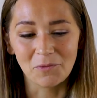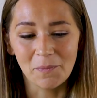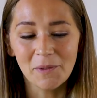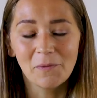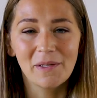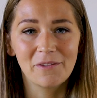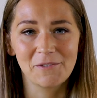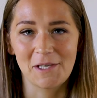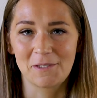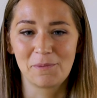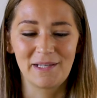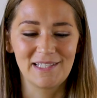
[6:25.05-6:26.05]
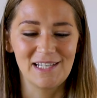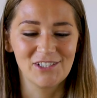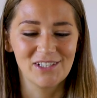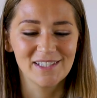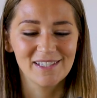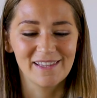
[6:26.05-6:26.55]
ripping away those
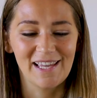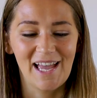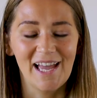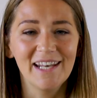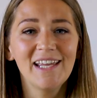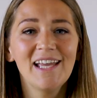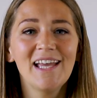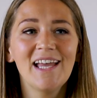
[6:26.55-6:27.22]
expectations they had